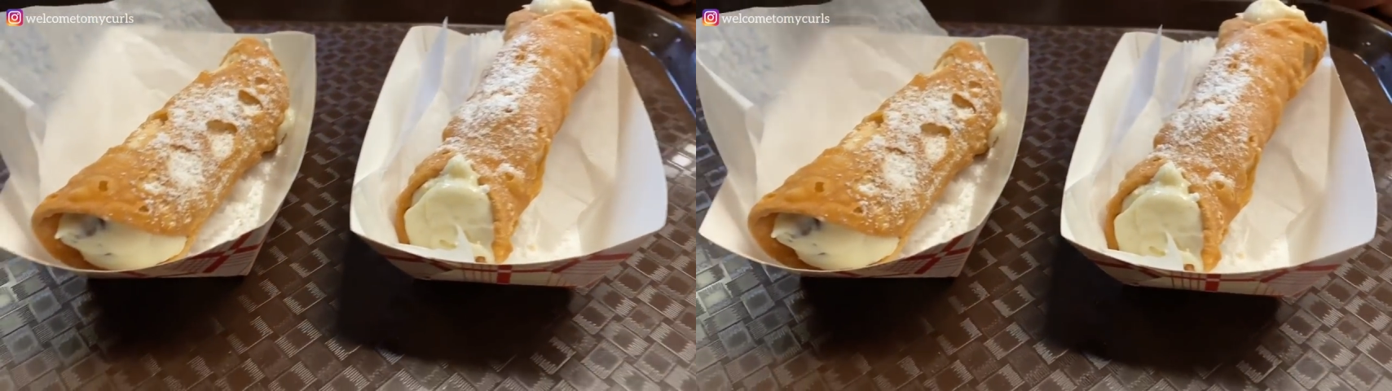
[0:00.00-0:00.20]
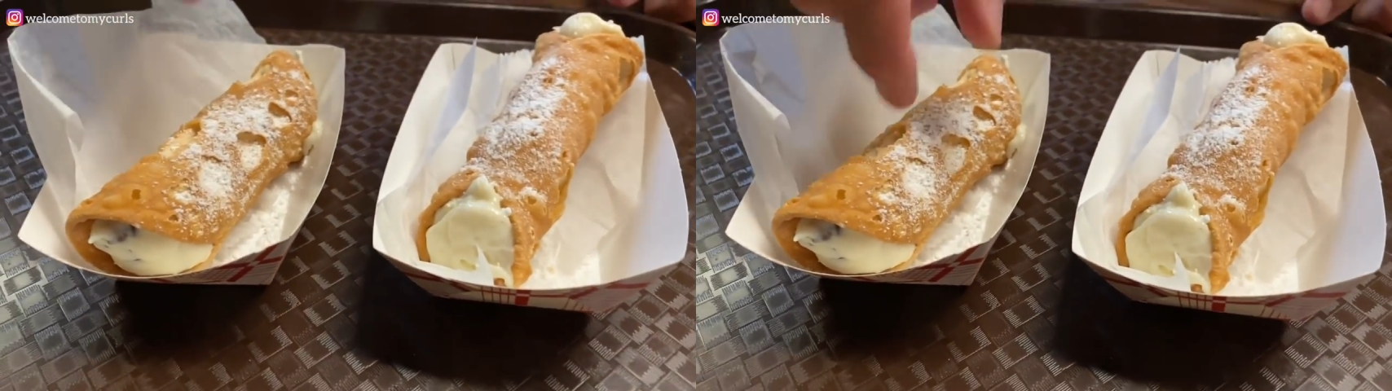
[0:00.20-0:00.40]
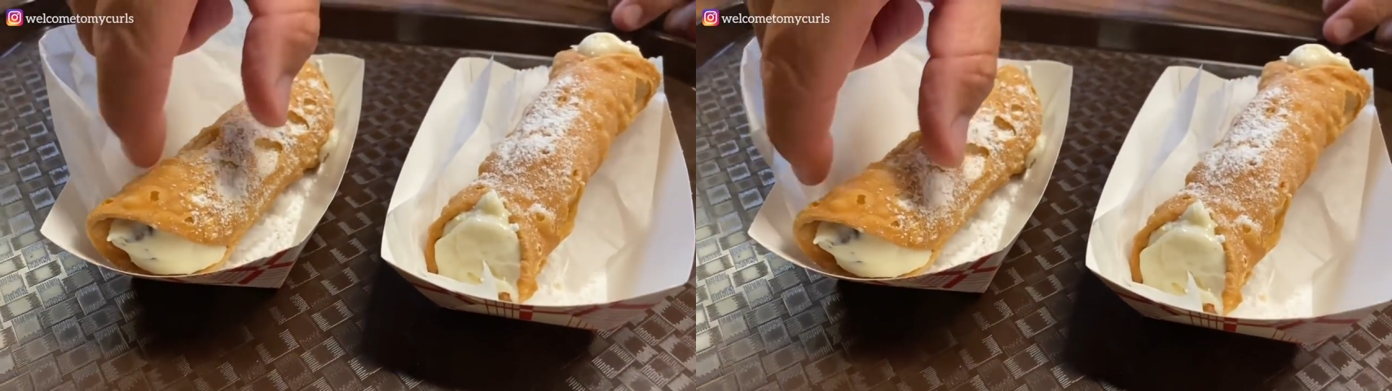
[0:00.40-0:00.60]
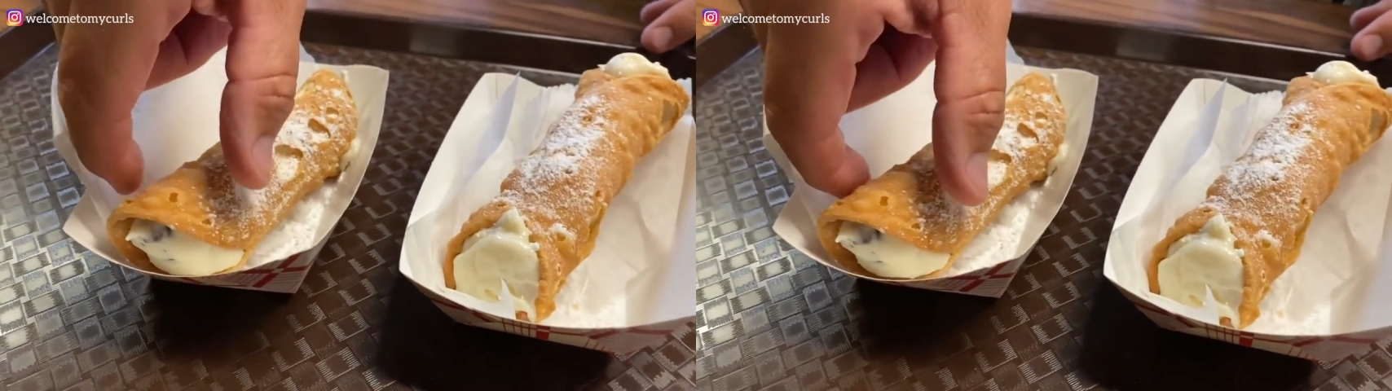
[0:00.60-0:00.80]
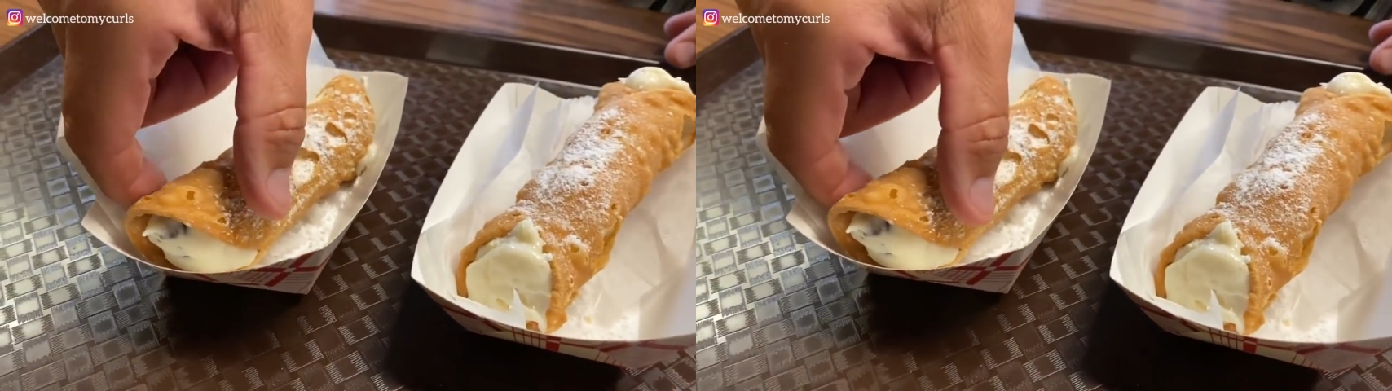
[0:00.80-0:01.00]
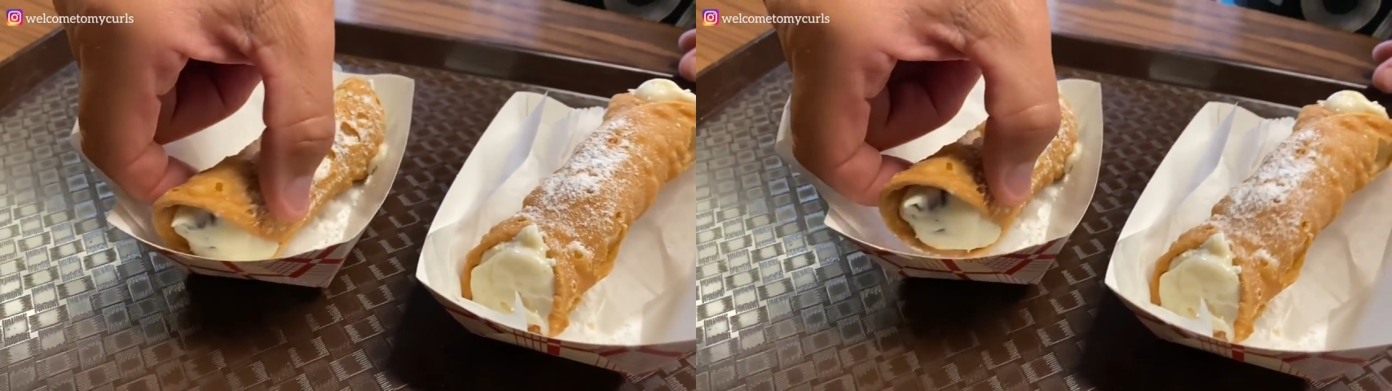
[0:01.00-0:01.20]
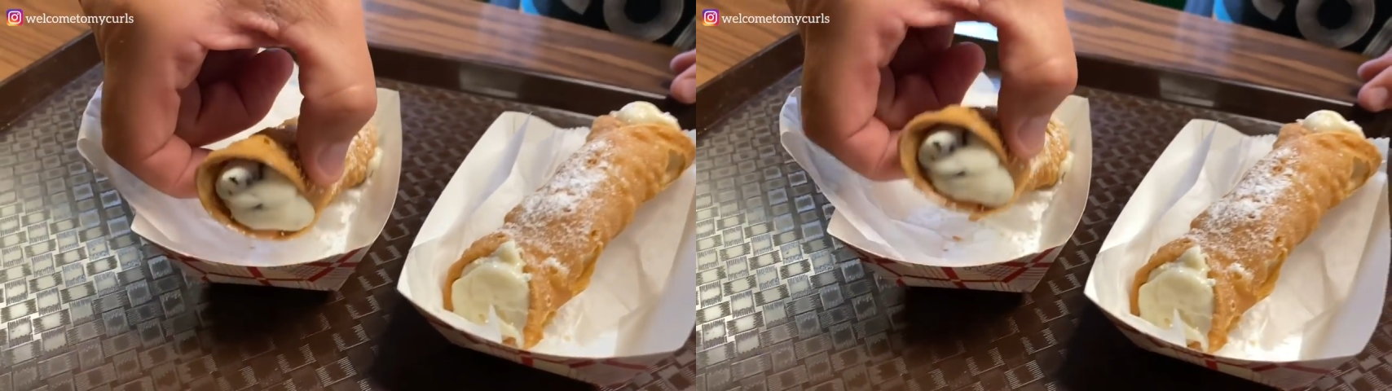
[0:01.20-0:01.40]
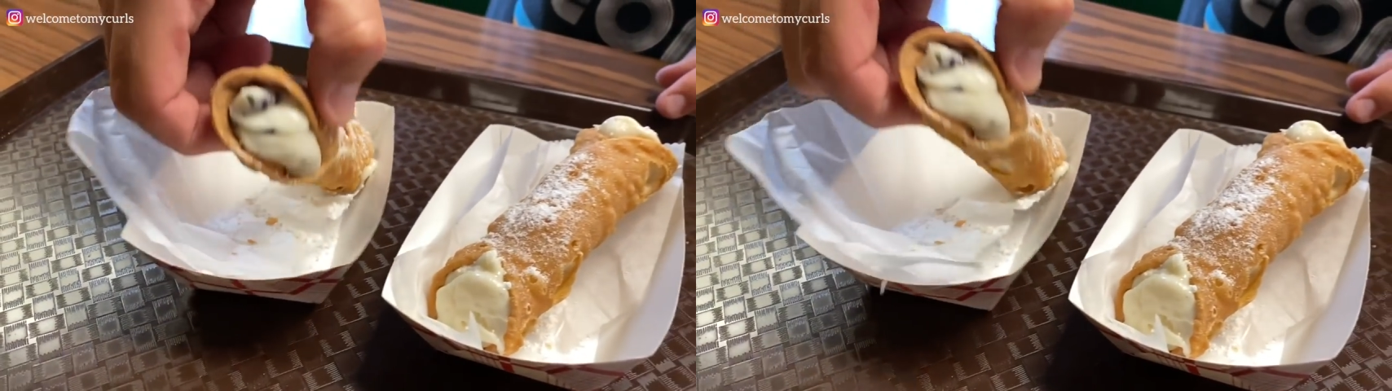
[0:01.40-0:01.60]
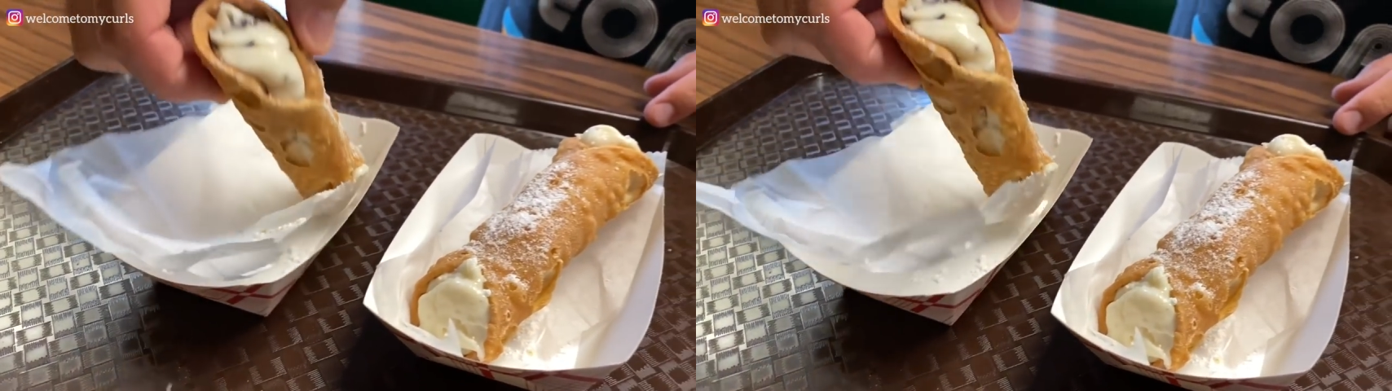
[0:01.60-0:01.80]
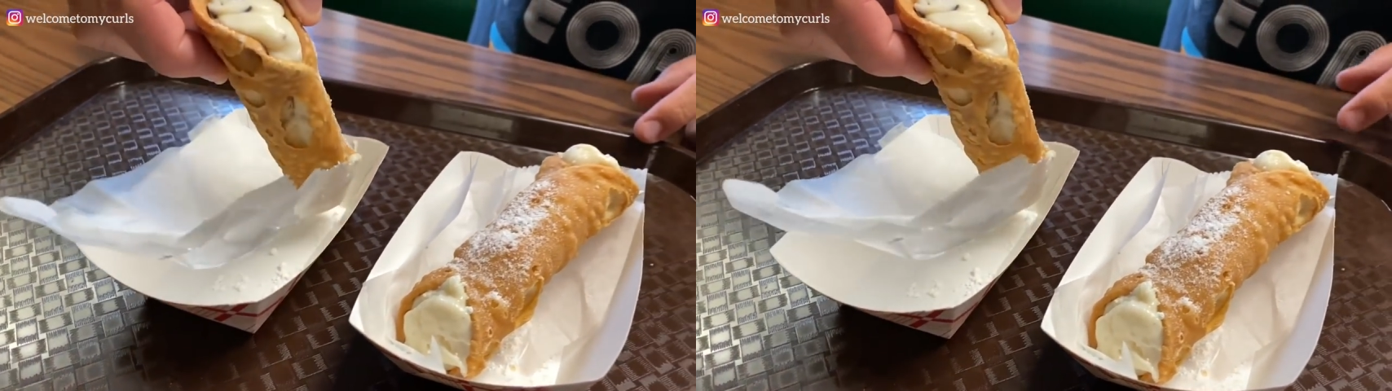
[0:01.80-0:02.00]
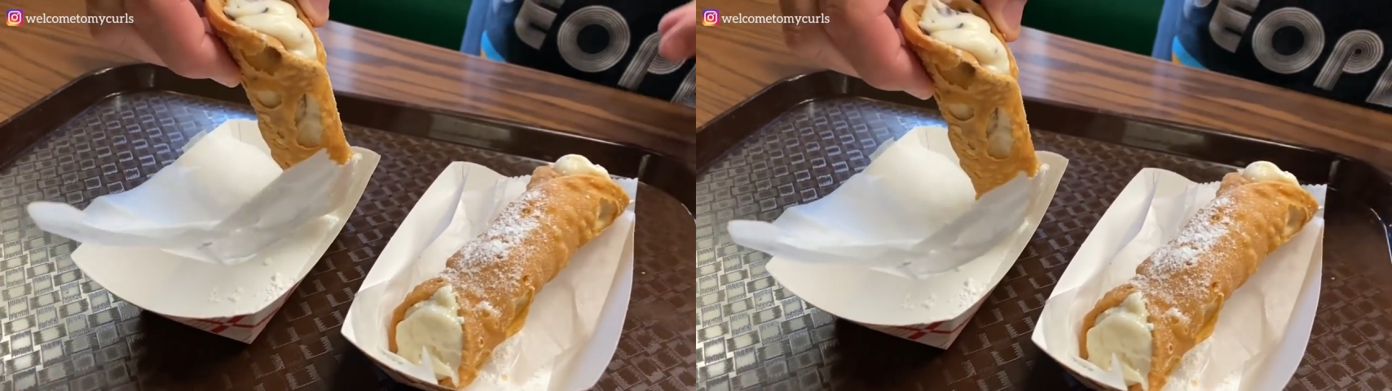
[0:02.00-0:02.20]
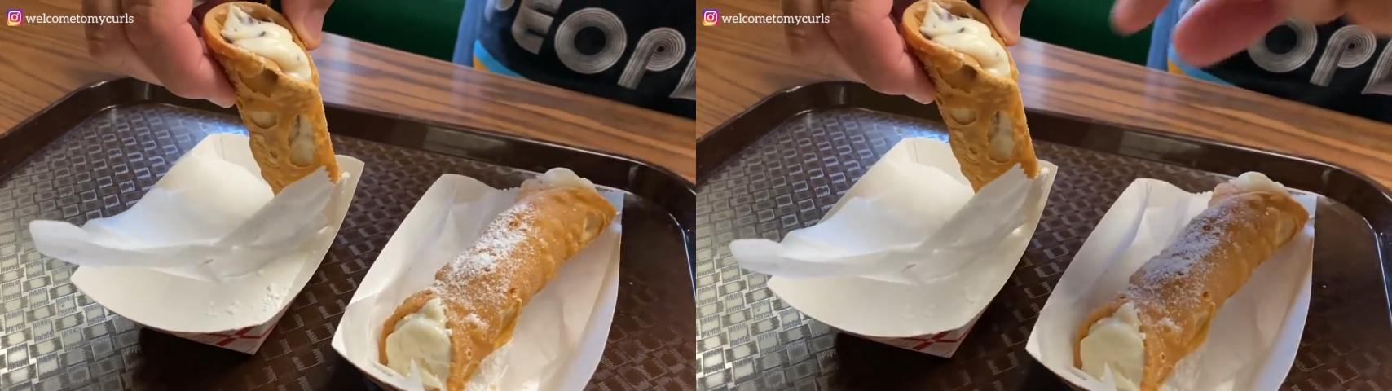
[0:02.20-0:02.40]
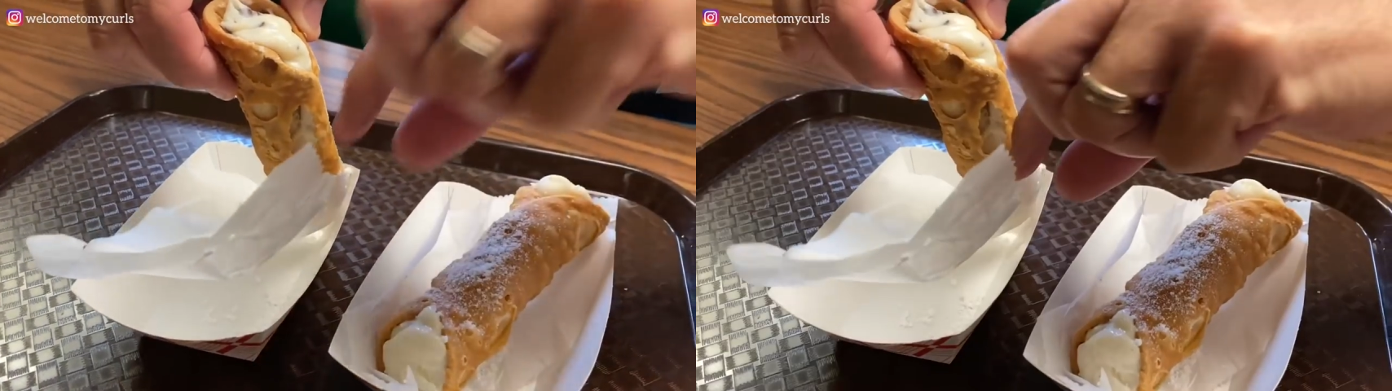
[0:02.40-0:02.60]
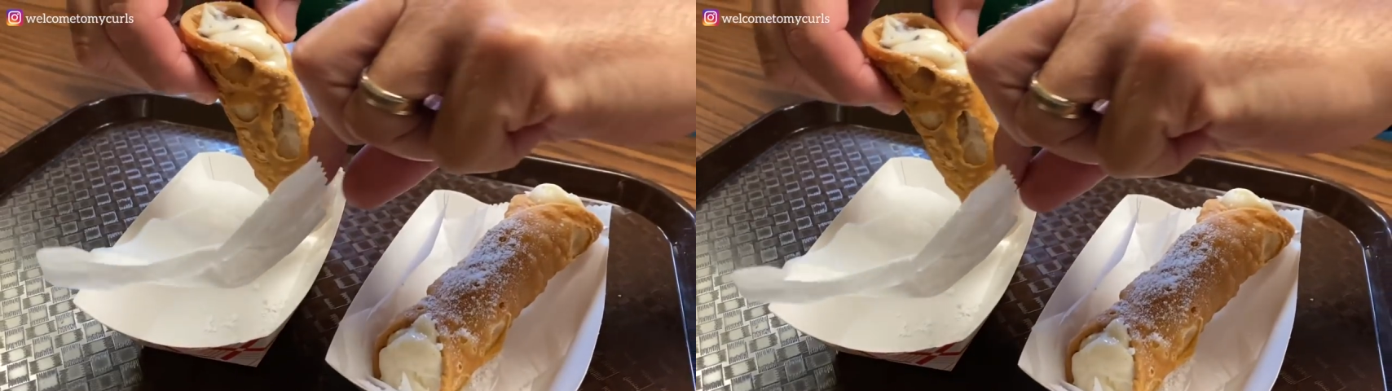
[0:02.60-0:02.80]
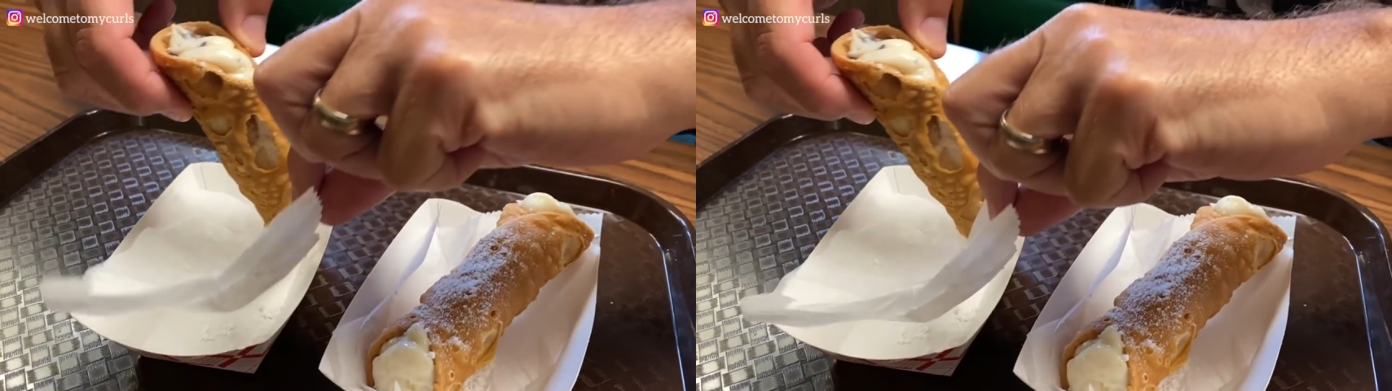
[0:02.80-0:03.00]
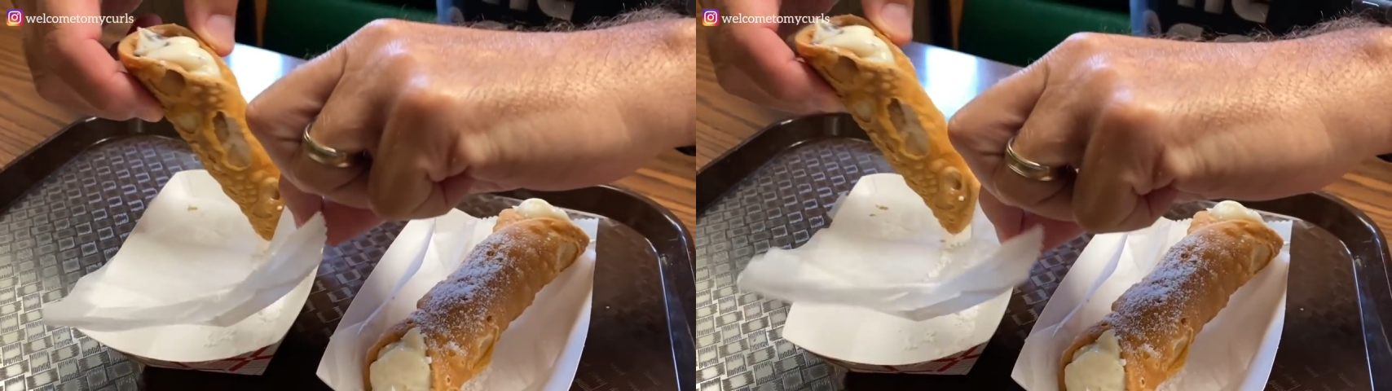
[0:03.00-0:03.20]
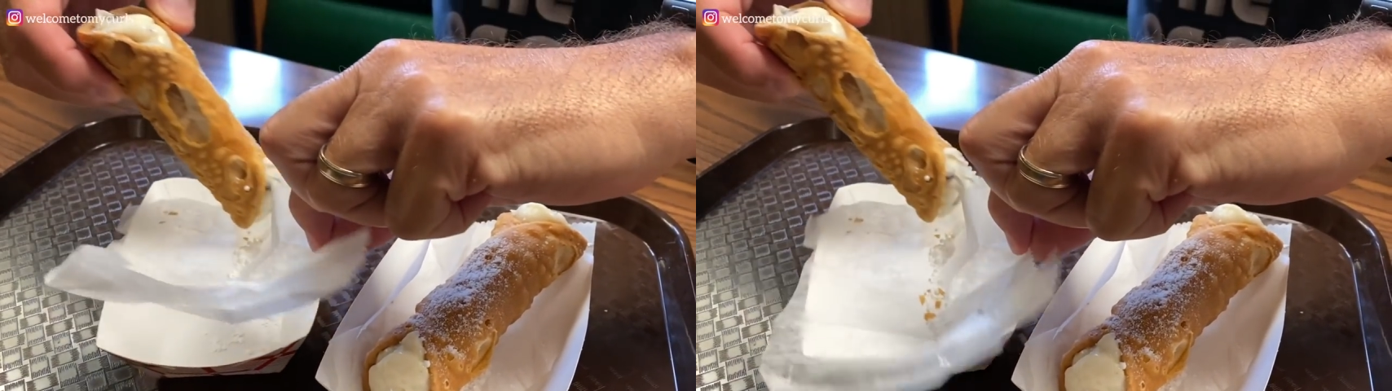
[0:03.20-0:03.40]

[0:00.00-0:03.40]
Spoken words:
Nobody's mouth can be seen.